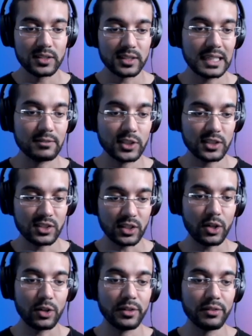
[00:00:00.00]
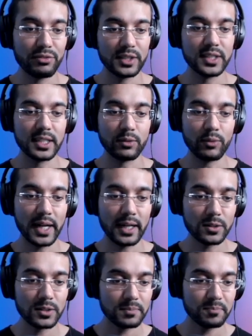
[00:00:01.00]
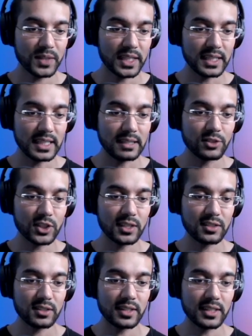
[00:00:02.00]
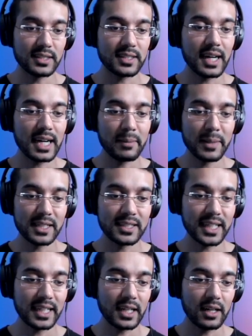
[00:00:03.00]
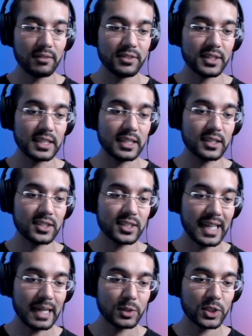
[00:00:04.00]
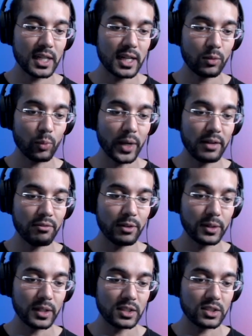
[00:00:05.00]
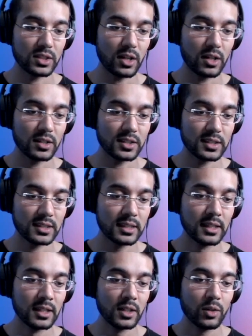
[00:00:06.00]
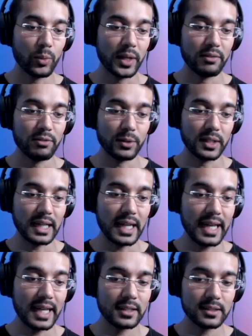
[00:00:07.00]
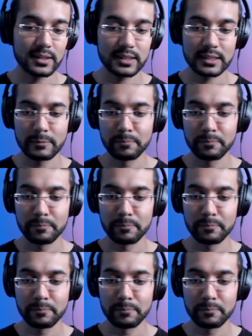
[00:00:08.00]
it gives us the current funding round. It gives us the time and date of the snapshot, when voting starts, when voting ends,